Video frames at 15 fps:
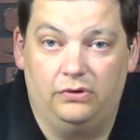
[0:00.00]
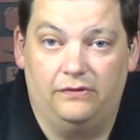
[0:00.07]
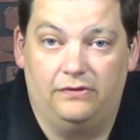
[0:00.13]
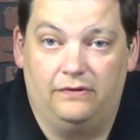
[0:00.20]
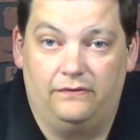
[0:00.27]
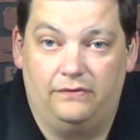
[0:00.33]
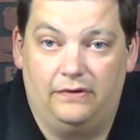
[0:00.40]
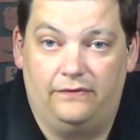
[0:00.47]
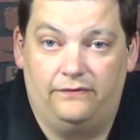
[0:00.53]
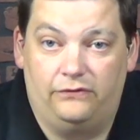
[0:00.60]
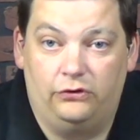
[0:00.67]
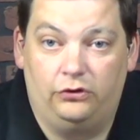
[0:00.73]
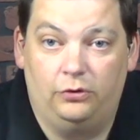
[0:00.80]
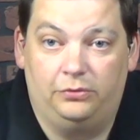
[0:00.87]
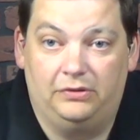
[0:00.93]
If
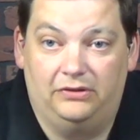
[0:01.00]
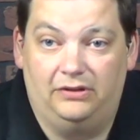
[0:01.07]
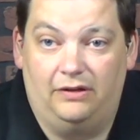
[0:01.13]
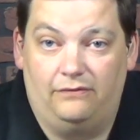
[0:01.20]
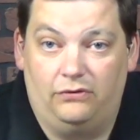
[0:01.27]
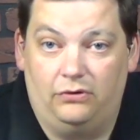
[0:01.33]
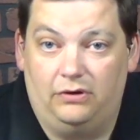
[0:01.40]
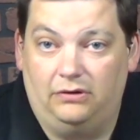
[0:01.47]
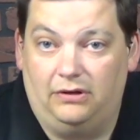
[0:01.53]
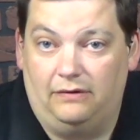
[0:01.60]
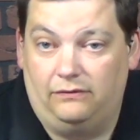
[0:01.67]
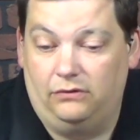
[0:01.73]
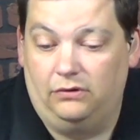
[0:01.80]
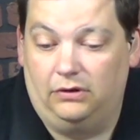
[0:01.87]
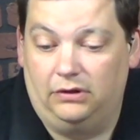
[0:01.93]
YouTube says they viewed it, they
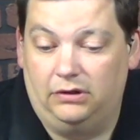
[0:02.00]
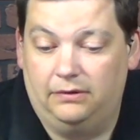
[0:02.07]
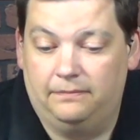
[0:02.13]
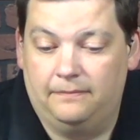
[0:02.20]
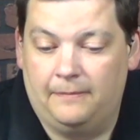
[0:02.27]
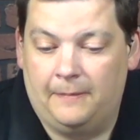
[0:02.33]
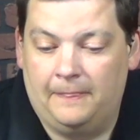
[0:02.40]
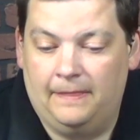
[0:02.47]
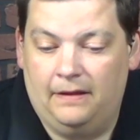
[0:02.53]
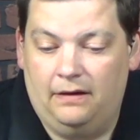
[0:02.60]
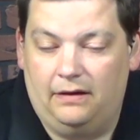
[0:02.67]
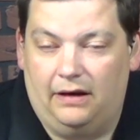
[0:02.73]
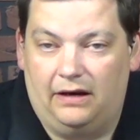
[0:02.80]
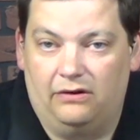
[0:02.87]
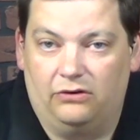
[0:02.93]
viewed it.
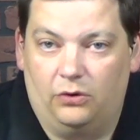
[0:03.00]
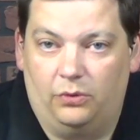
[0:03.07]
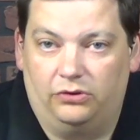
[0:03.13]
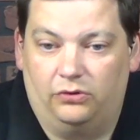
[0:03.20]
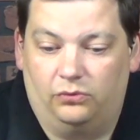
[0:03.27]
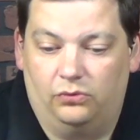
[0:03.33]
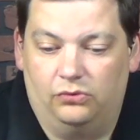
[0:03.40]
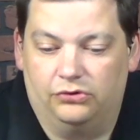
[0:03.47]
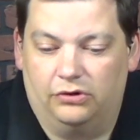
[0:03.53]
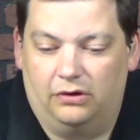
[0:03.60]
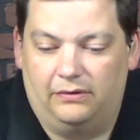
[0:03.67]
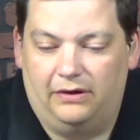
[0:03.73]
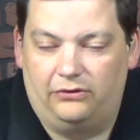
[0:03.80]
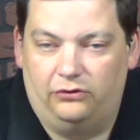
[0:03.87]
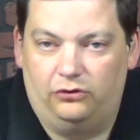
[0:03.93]
I don't know what the rules are
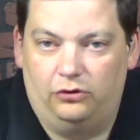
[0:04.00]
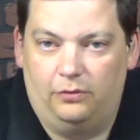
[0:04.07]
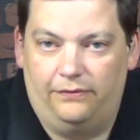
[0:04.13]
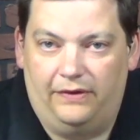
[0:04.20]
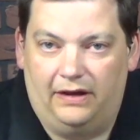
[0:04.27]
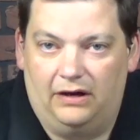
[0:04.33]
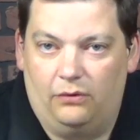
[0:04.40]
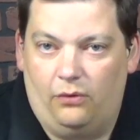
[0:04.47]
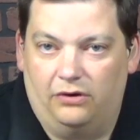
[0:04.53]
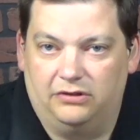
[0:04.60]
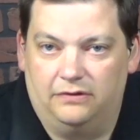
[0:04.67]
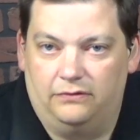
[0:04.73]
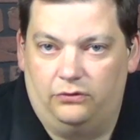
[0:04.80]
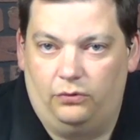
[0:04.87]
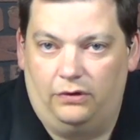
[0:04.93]
around YouTube. If they got to watch
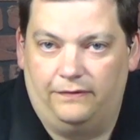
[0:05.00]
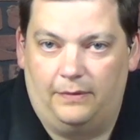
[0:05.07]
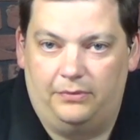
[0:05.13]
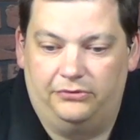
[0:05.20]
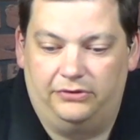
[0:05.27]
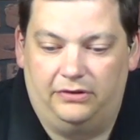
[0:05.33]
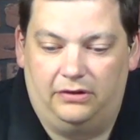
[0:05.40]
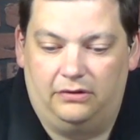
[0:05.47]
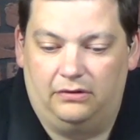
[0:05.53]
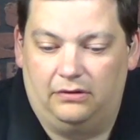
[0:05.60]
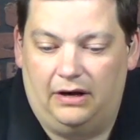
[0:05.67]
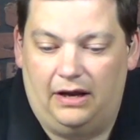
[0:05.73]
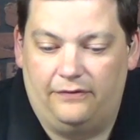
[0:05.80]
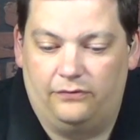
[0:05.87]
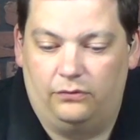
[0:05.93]
it 25% or
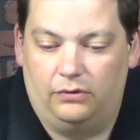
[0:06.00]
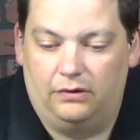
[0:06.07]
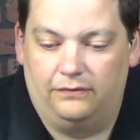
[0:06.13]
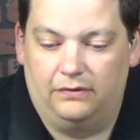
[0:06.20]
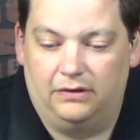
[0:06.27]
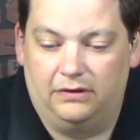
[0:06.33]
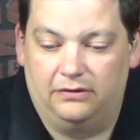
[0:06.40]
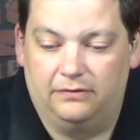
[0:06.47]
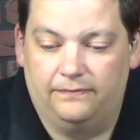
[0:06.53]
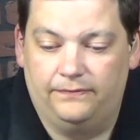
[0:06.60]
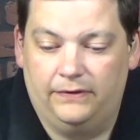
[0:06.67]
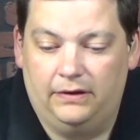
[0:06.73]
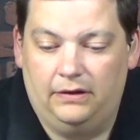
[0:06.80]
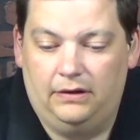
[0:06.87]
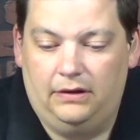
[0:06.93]
half or whatever it is.
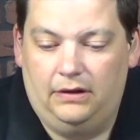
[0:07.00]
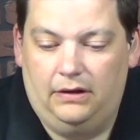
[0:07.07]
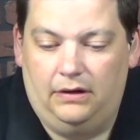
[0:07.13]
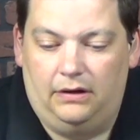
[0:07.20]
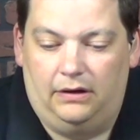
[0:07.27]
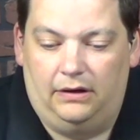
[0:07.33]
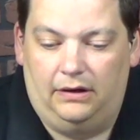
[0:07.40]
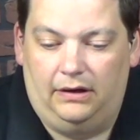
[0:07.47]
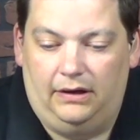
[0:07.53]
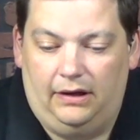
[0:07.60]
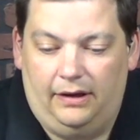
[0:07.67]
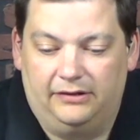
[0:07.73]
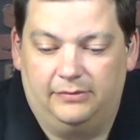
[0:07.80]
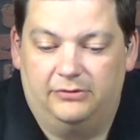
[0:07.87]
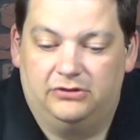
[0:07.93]

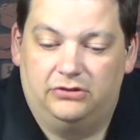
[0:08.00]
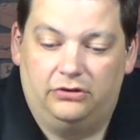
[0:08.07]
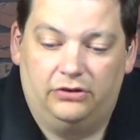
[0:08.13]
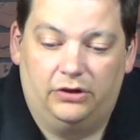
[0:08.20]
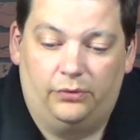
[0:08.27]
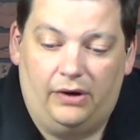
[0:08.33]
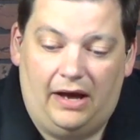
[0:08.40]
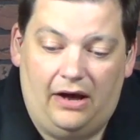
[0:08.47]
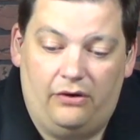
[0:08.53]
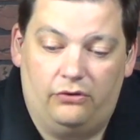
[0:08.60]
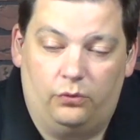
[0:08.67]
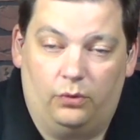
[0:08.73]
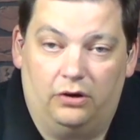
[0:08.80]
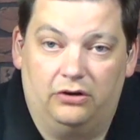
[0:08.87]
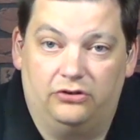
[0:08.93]
As I mentioned earlier, how
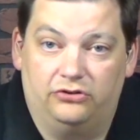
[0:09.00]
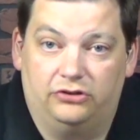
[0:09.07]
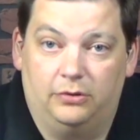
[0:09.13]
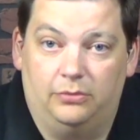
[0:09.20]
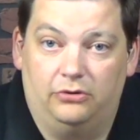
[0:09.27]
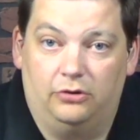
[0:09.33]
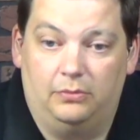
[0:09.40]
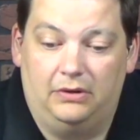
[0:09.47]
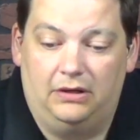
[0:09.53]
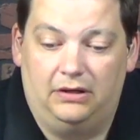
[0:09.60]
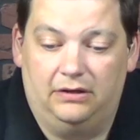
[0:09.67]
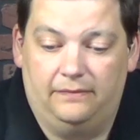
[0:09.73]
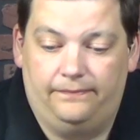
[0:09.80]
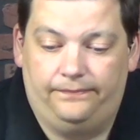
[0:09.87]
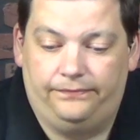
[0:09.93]
and where to distribute your
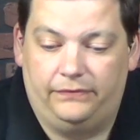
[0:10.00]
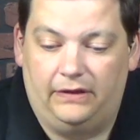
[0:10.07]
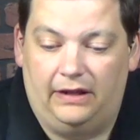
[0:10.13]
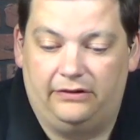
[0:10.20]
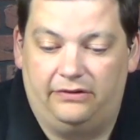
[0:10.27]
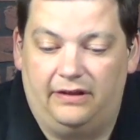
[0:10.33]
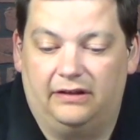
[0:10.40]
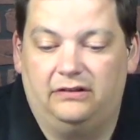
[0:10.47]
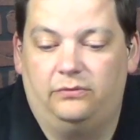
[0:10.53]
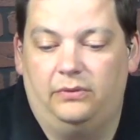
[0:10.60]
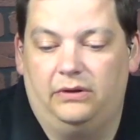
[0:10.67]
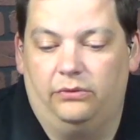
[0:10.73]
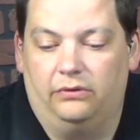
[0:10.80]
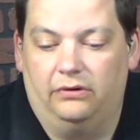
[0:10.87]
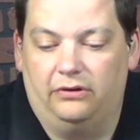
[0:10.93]
media. That's next
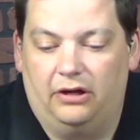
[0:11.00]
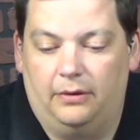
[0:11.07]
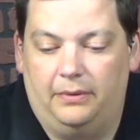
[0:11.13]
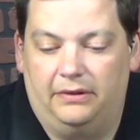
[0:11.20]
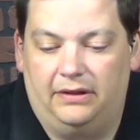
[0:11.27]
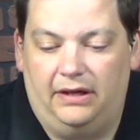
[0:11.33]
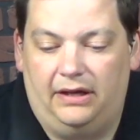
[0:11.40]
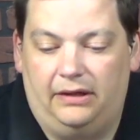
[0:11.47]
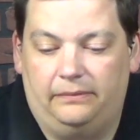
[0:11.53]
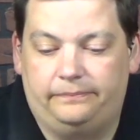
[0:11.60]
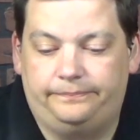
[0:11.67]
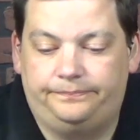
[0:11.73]
week. We're going to talk about that.